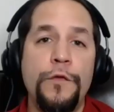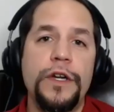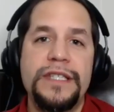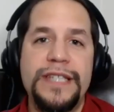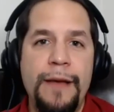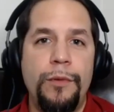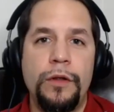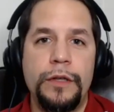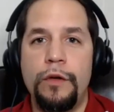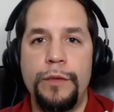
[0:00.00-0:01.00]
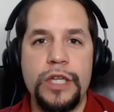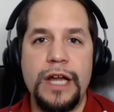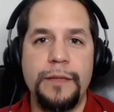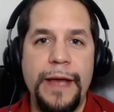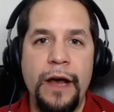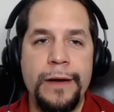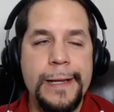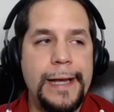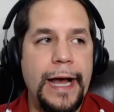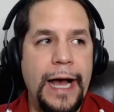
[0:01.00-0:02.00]
For example, we talked about.
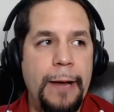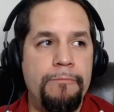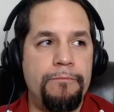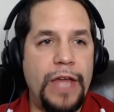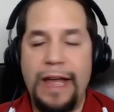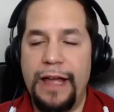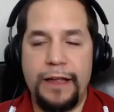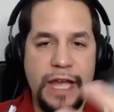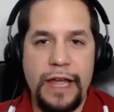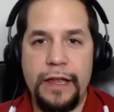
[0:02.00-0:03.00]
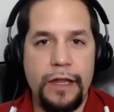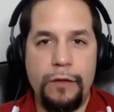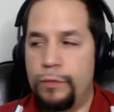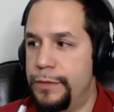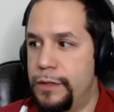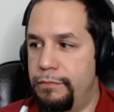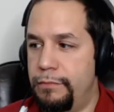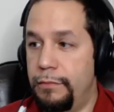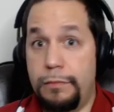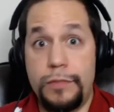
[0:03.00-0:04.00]
Oops,
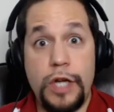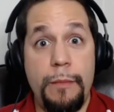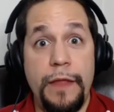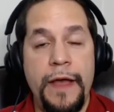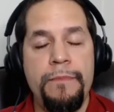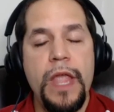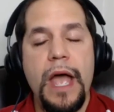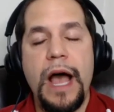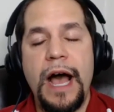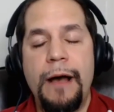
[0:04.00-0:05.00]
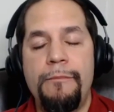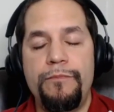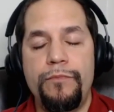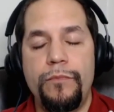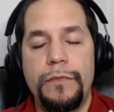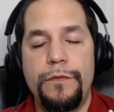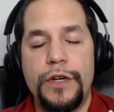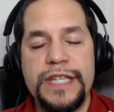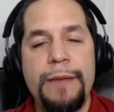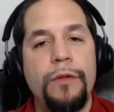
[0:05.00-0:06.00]
sorry about that. For
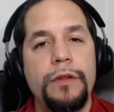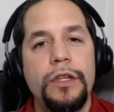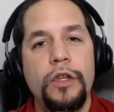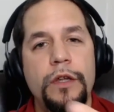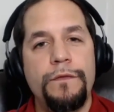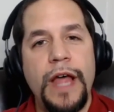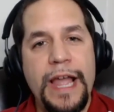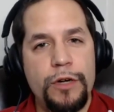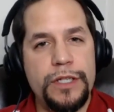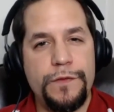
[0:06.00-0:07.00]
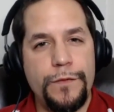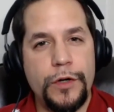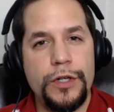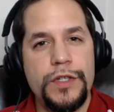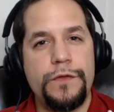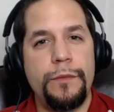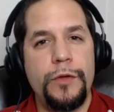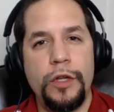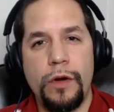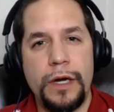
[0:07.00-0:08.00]
example, you could fly Emirates first from
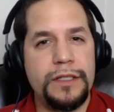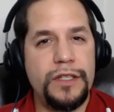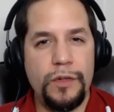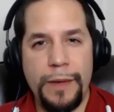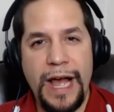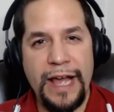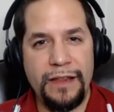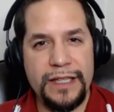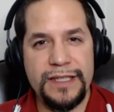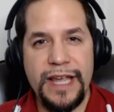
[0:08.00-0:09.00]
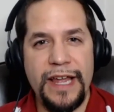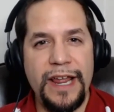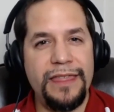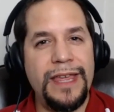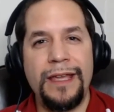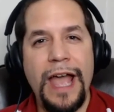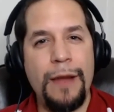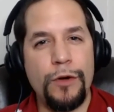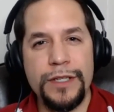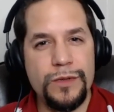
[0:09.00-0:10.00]
New York to Dubai, let's say, and I think
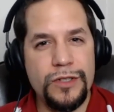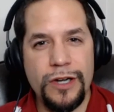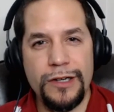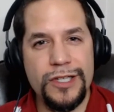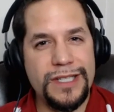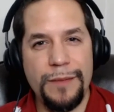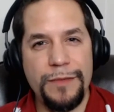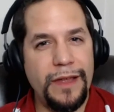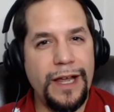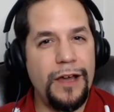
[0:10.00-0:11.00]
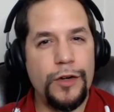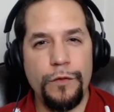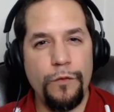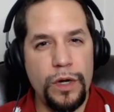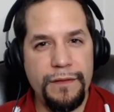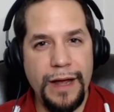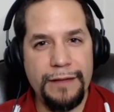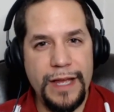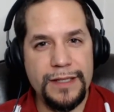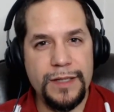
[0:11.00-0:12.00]
Emirates was charging something like
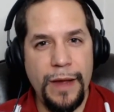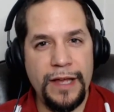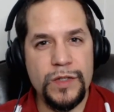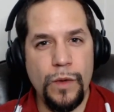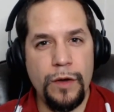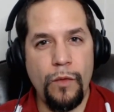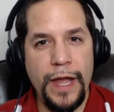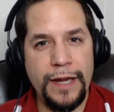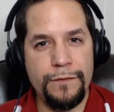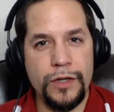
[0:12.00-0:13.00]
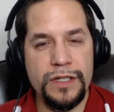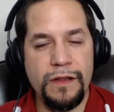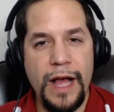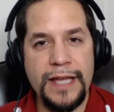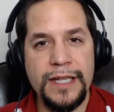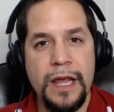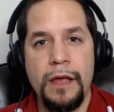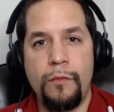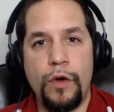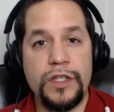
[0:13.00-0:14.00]
145,000 miles one way in first class,
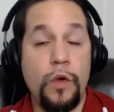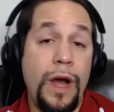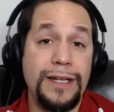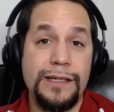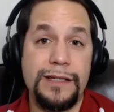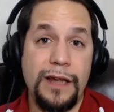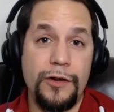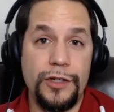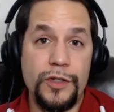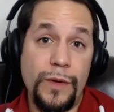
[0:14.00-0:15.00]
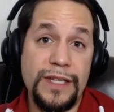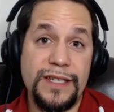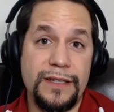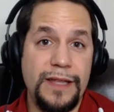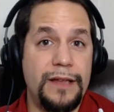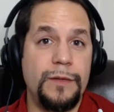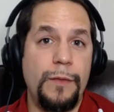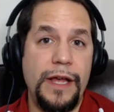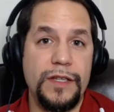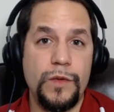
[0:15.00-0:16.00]
whereas Qantas is 126,000
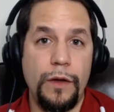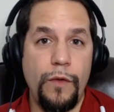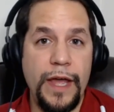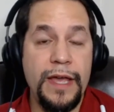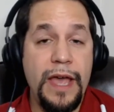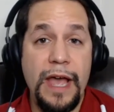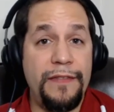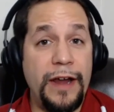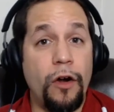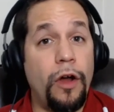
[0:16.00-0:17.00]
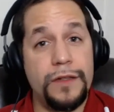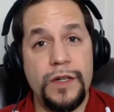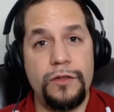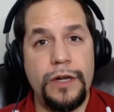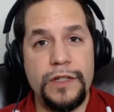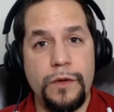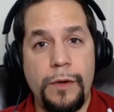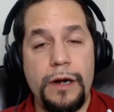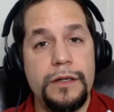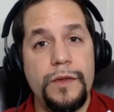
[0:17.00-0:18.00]
miles one way. And they are also transfer
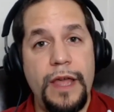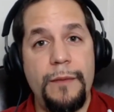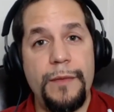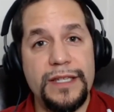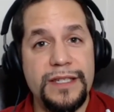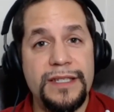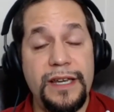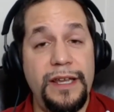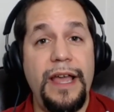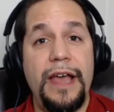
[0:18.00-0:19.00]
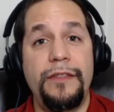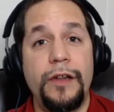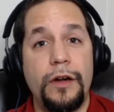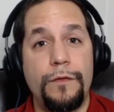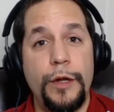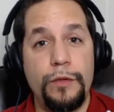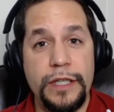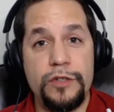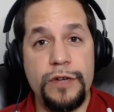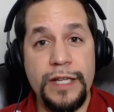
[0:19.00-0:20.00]
partners with Amex and Citi, and there are
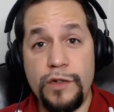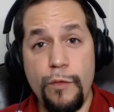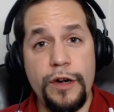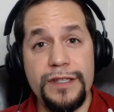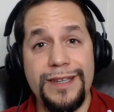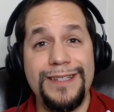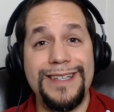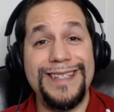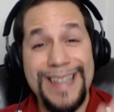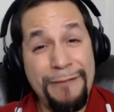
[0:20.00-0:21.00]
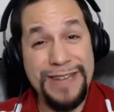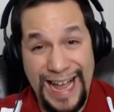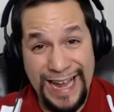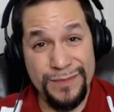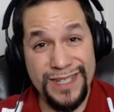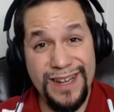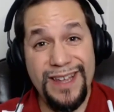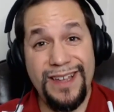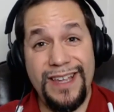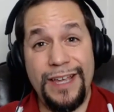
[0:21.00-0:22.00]
frequently transfer bonuses, and sometimes,
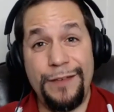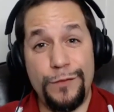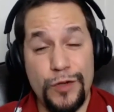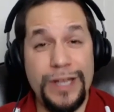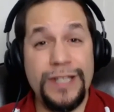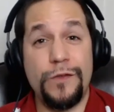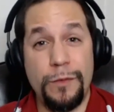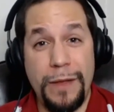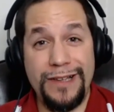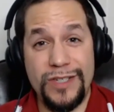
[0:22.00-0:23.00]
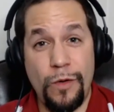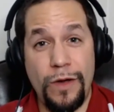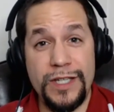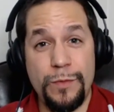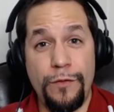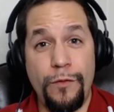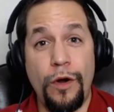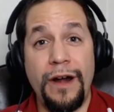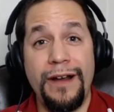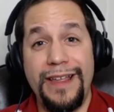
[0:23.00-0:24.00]
if you've transferred miles to Qantas
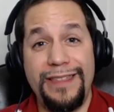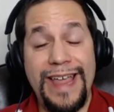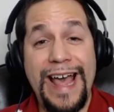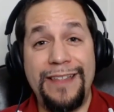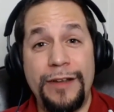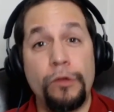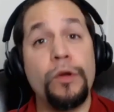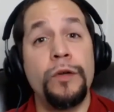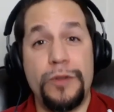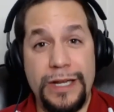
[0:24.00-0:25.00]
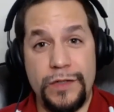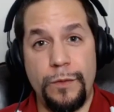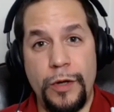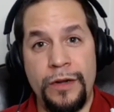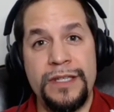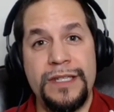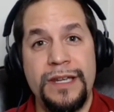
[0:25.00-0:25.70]
before, they add their own transfer bonus.